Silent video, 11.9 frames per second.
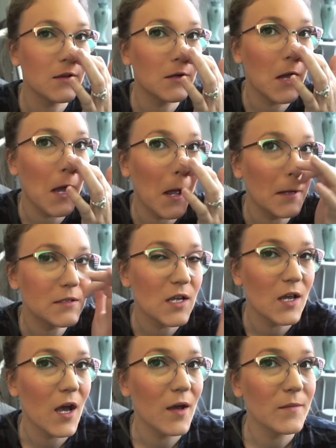They're not
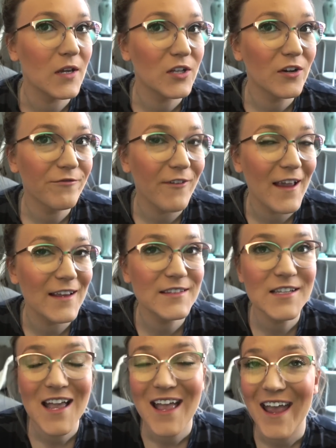um, in your
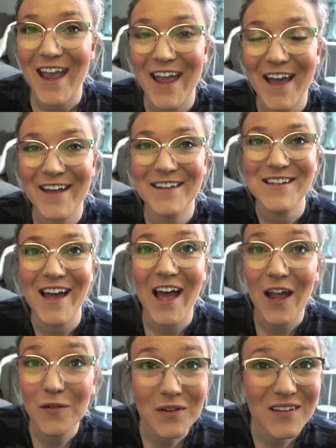face. And
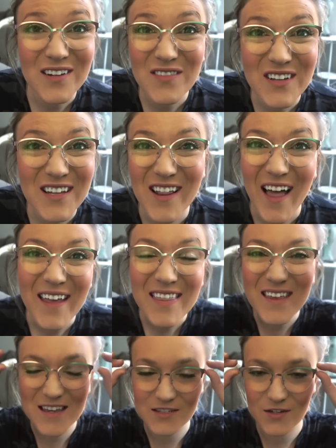I really, really like
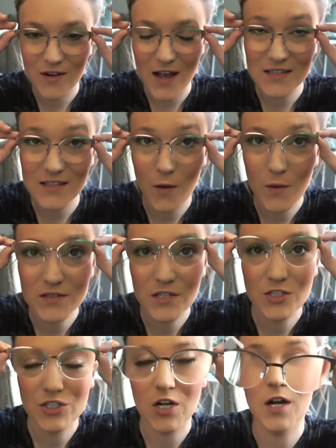these, you guys. I
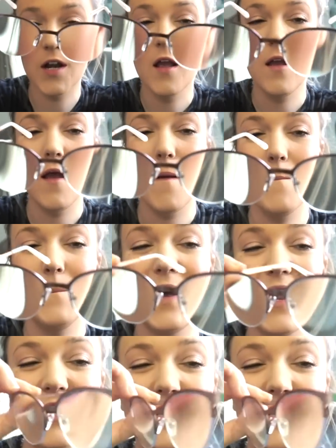wasn't sure, but I